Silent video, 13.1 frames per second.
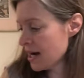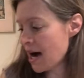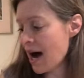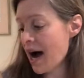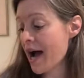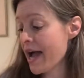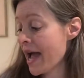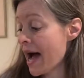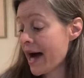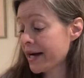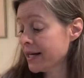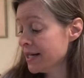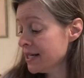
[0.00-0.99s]
I
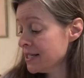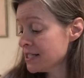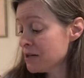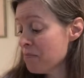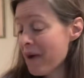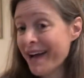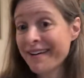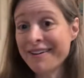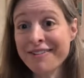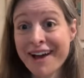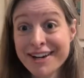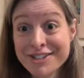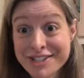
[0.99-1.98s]
added it to my
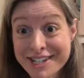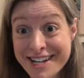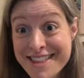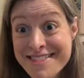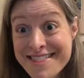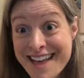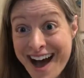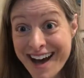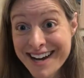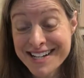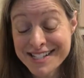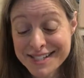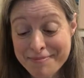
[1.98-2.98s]
collection, and that
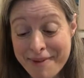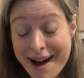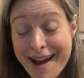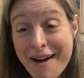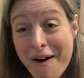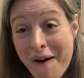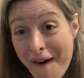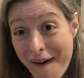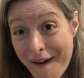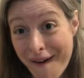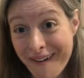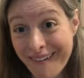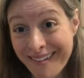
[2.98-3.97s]
is my
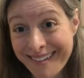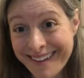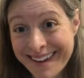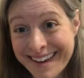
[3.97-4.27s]
haul.